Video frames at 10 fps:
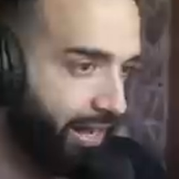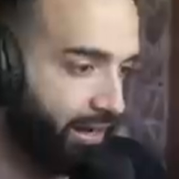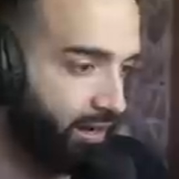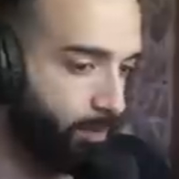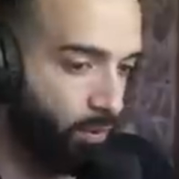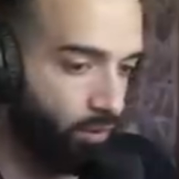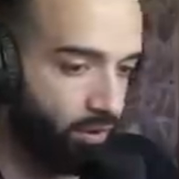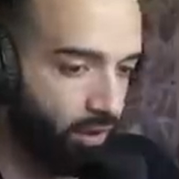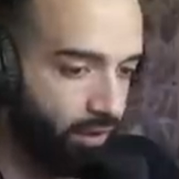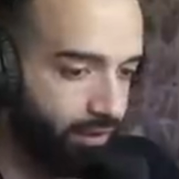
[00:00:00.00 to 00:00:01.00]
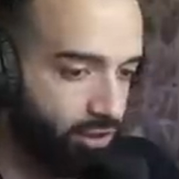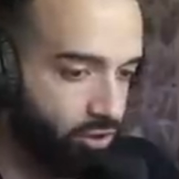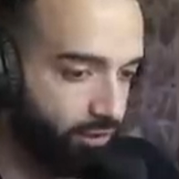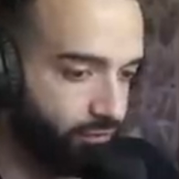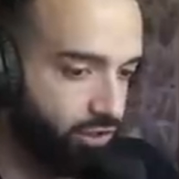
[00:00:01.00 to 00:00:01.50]
gonna be wondering, all right, Trif,
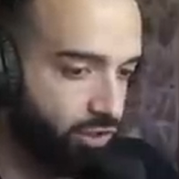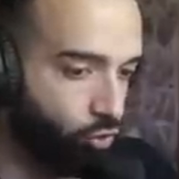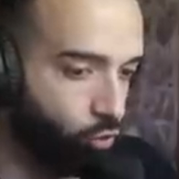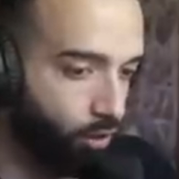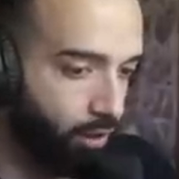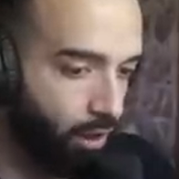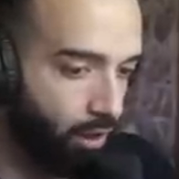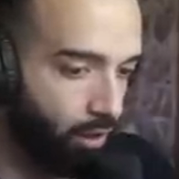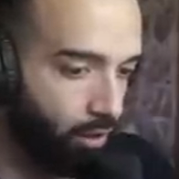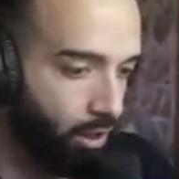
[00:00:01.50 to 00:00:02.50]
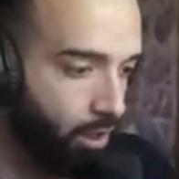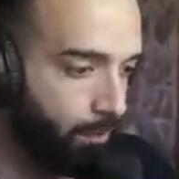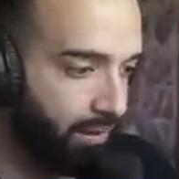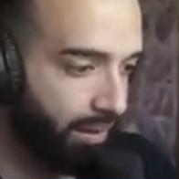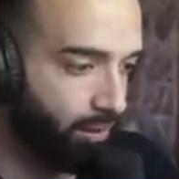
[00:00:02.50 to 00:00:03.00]
this is cool and all, but
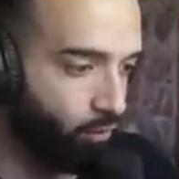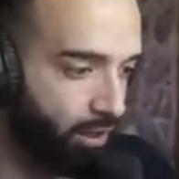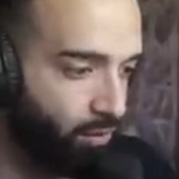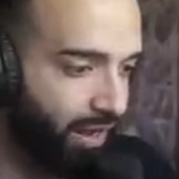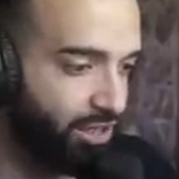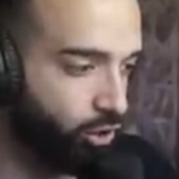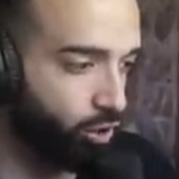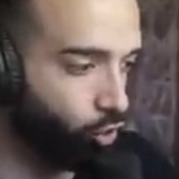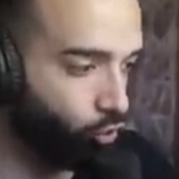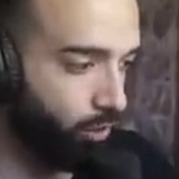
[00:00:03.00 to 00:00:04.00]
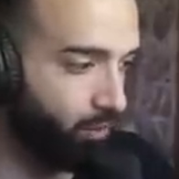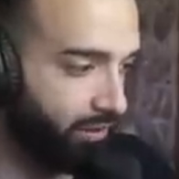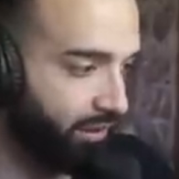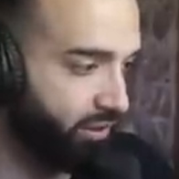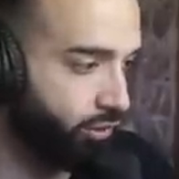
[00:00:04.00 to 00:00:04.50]
like, what are you actually doing with
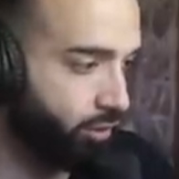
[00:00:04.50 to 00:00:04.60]
this?